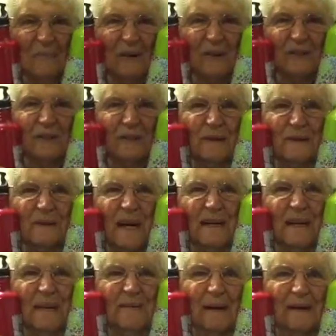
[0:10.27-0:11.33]
I'm not sure, it was
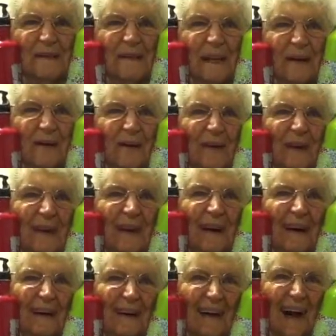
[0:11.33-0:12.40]
18 months ago or a year.
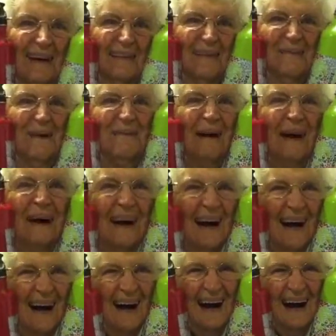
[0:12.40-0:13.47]
I can't
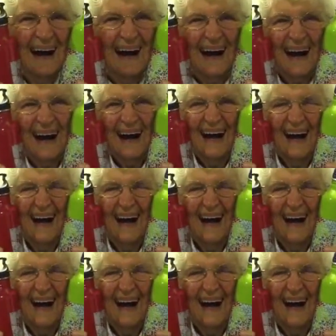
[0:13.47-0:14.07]
remember.